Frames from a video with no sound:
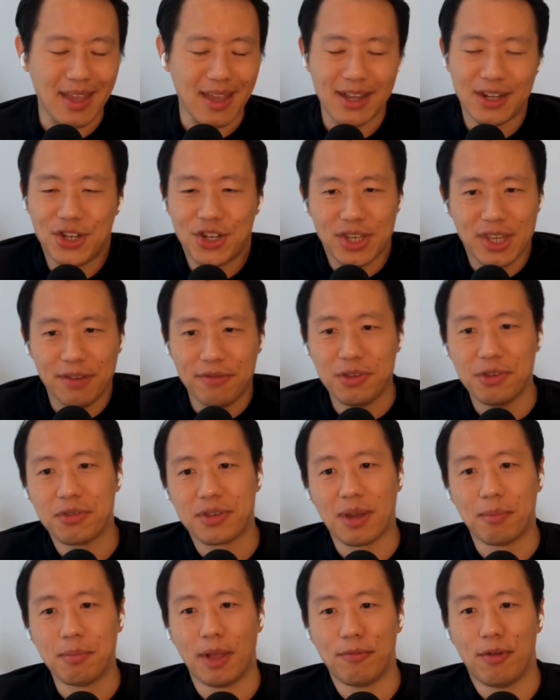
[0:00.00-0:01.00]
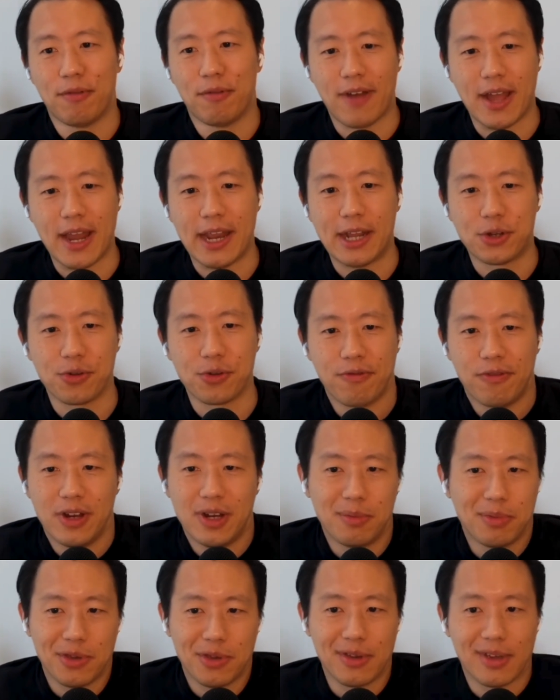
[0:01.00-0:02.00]
it just gives you some level of financial
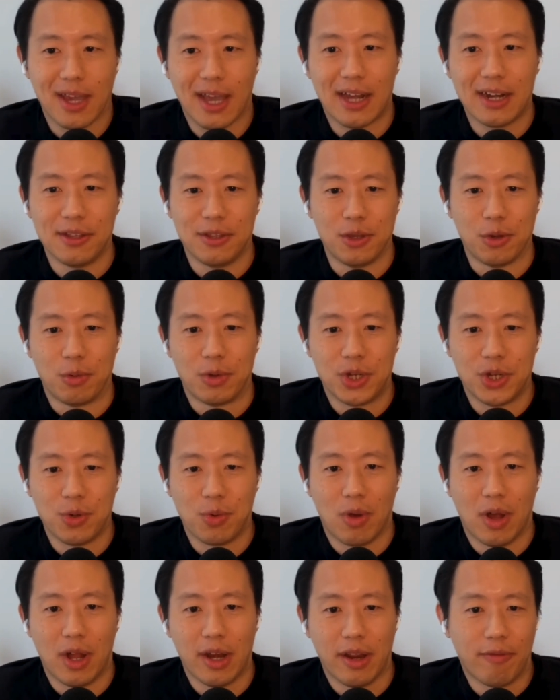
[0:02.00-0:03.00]
freedom so you can kind of do what you want.